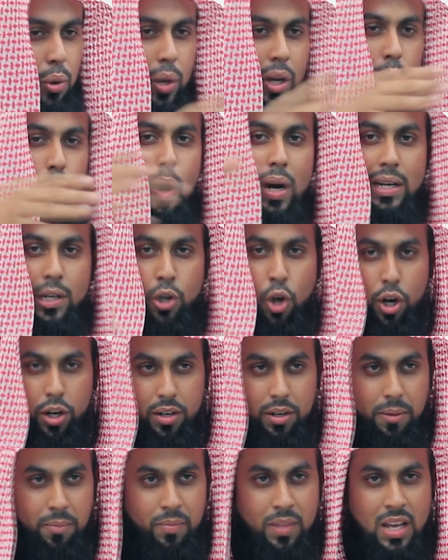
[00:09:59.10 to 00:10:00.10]
and doing what
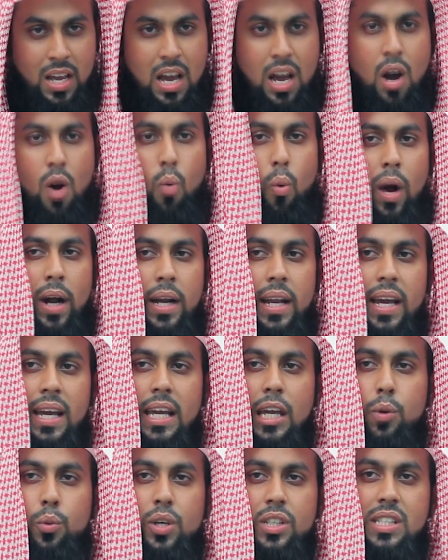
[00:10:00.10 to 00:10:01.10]
not. One
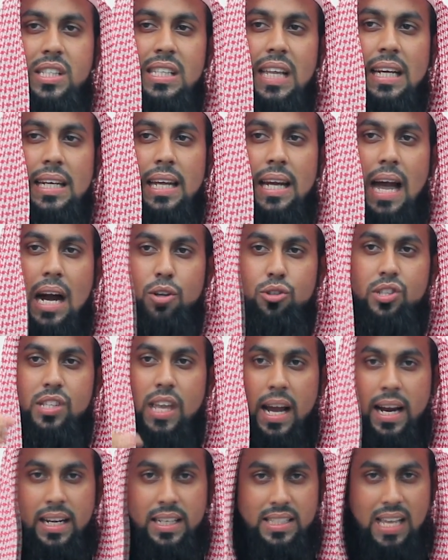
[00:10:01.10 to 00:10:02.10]
day he was seated
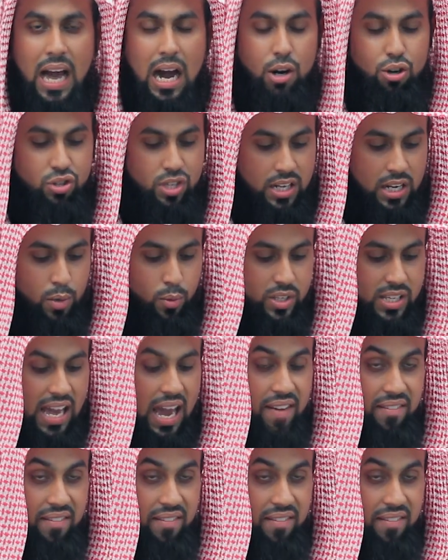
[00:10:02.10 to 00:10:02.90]
outside his house and he was